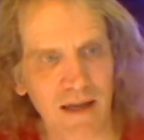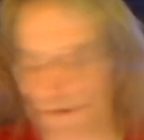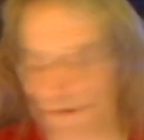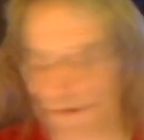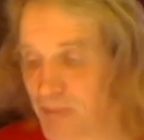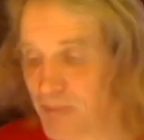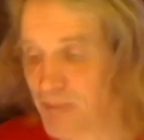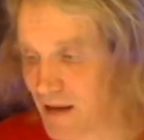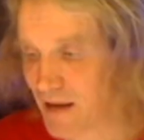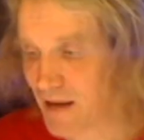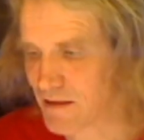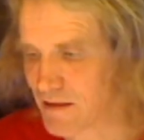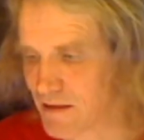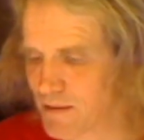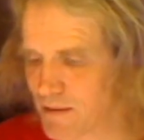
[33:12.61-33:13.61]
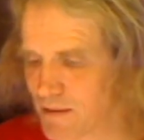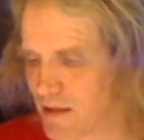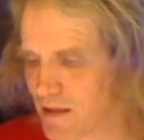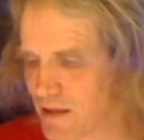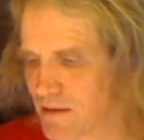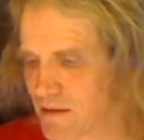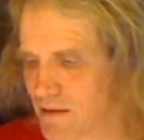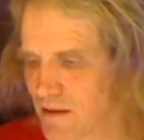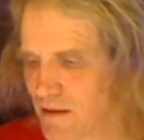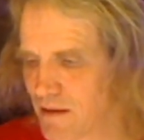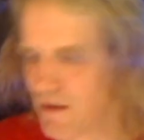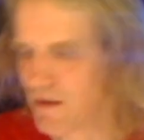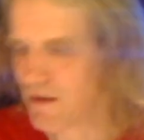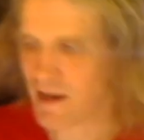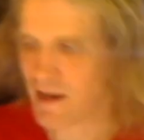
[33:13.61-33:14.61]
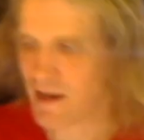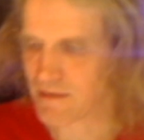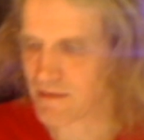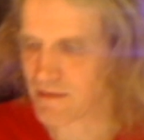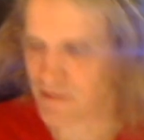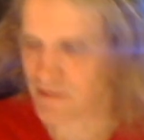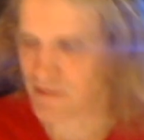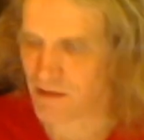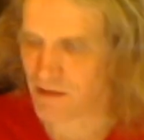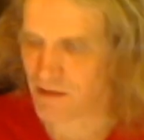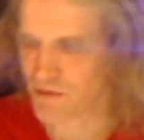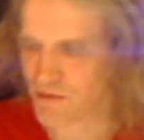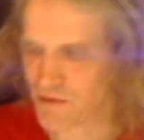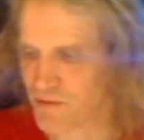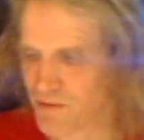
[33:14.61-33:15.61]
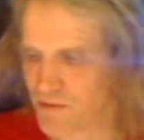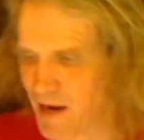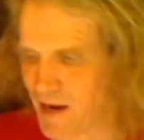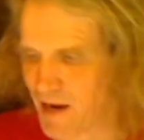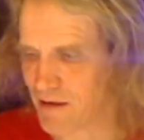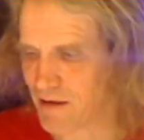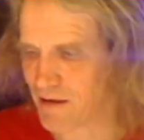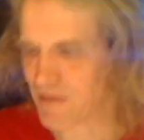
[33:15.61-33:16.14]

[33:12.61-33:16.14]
It's balanced because as the sun goes around,